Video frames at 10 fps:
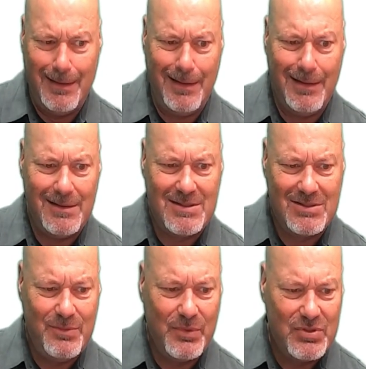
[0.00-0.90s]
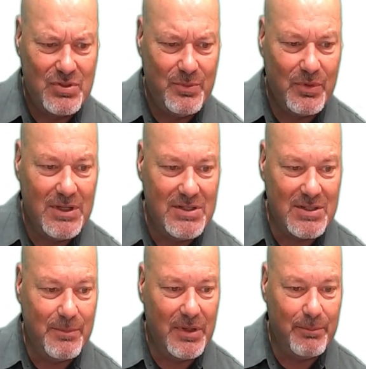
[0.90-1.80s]
And it's super, super easy,
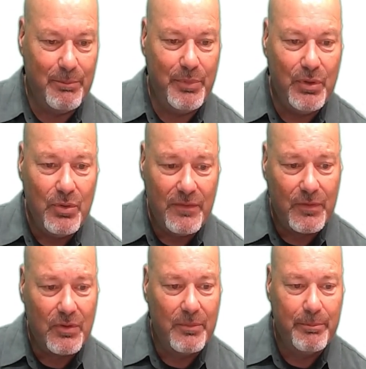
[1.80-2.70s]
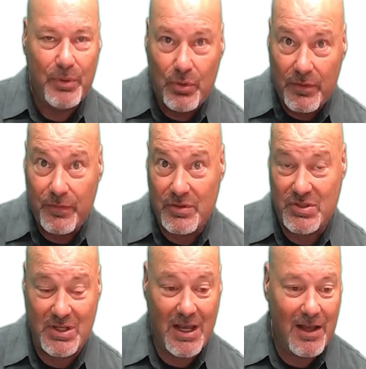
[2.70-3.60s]
but beautiful, beautiful
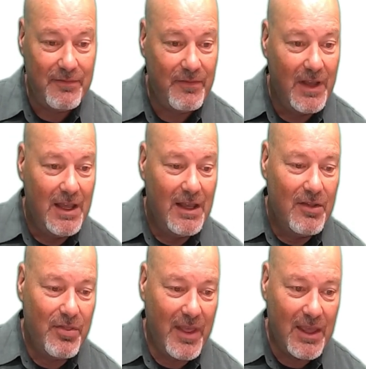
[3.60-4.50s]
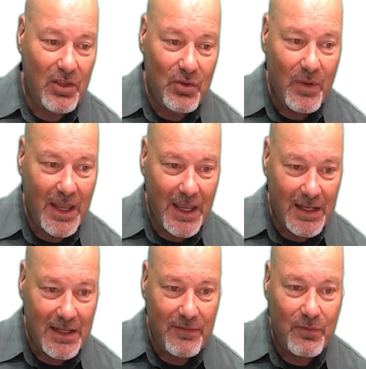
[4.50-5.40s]
stuff. Thank you,
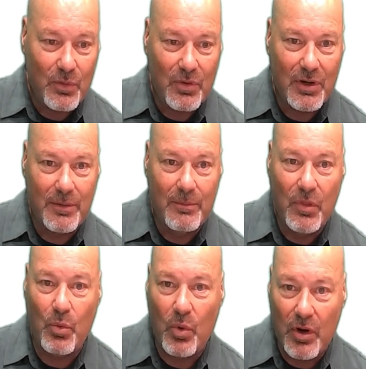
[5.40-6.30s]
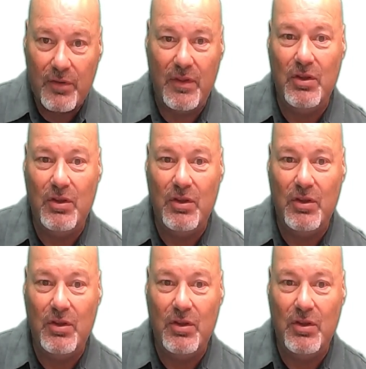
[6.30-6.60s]
Andy, for the work that